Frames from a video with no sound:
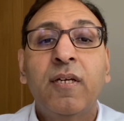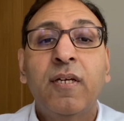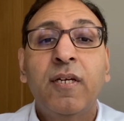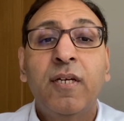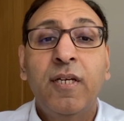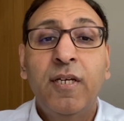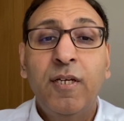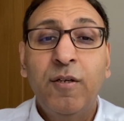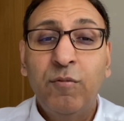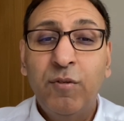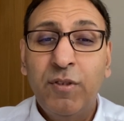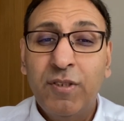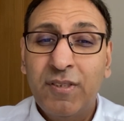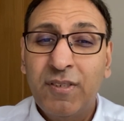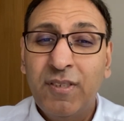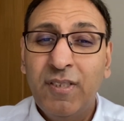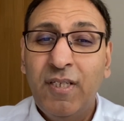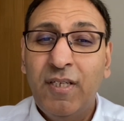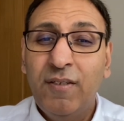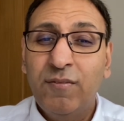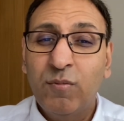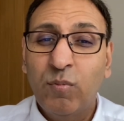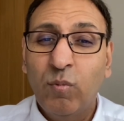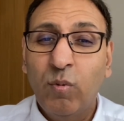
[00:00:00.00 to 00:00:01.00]
He
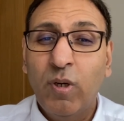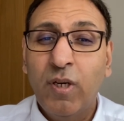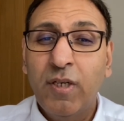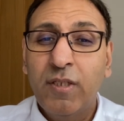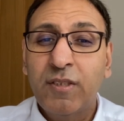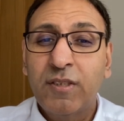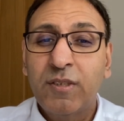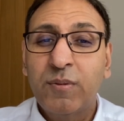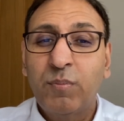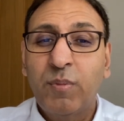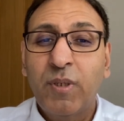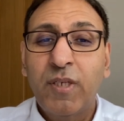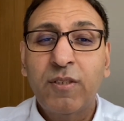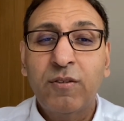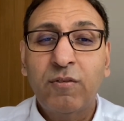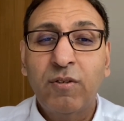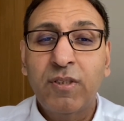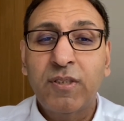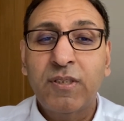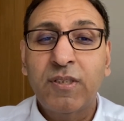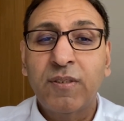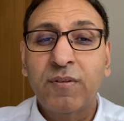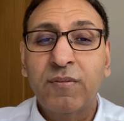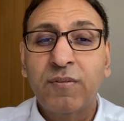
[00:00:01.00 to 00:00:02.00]
receives widespread
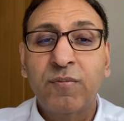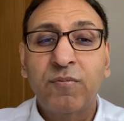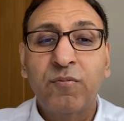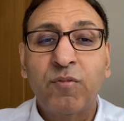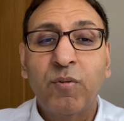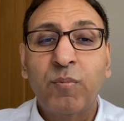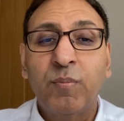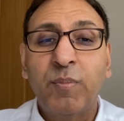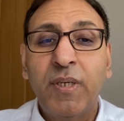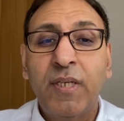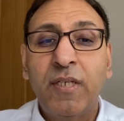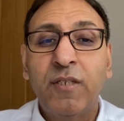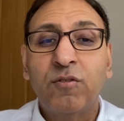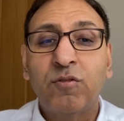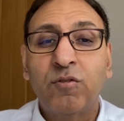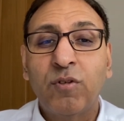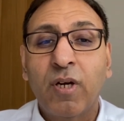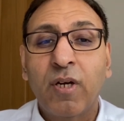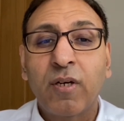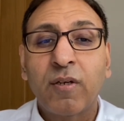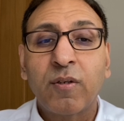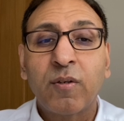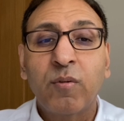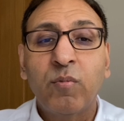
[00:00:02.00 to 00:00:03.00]
criticism for being
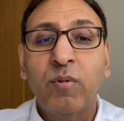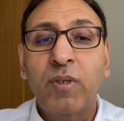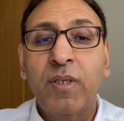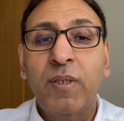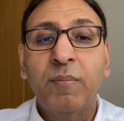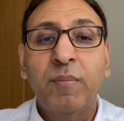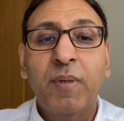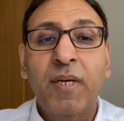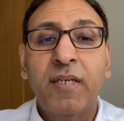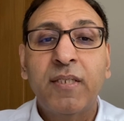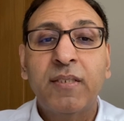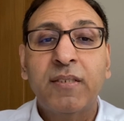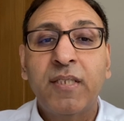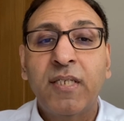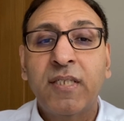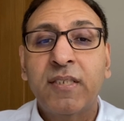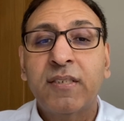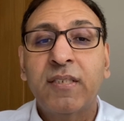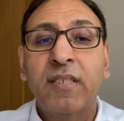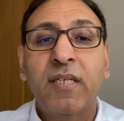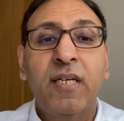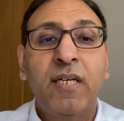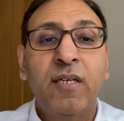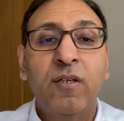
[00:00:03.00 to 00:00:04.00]
drunk when he makes
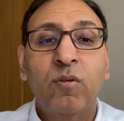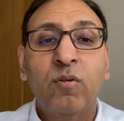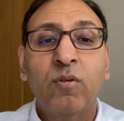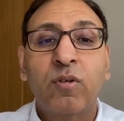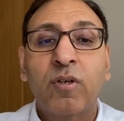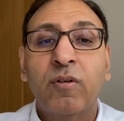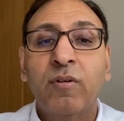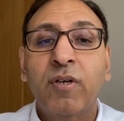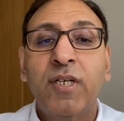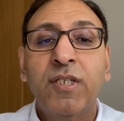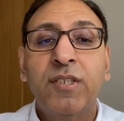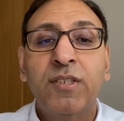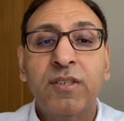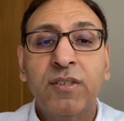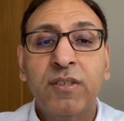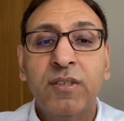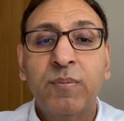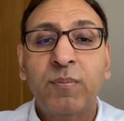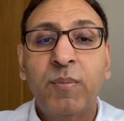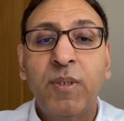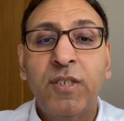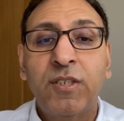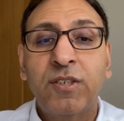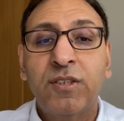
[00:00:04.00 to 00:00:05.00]
his inauguration
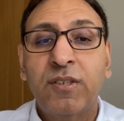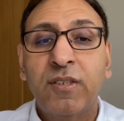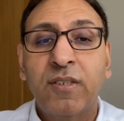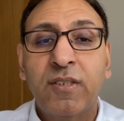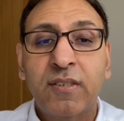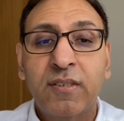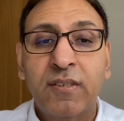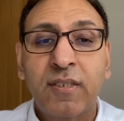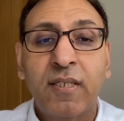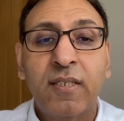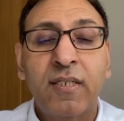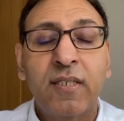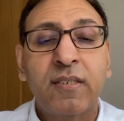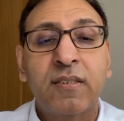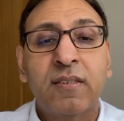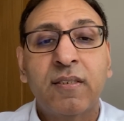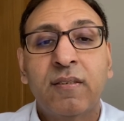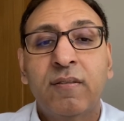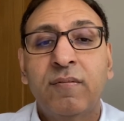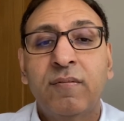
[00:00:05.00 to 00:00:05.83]
speech to the Senate.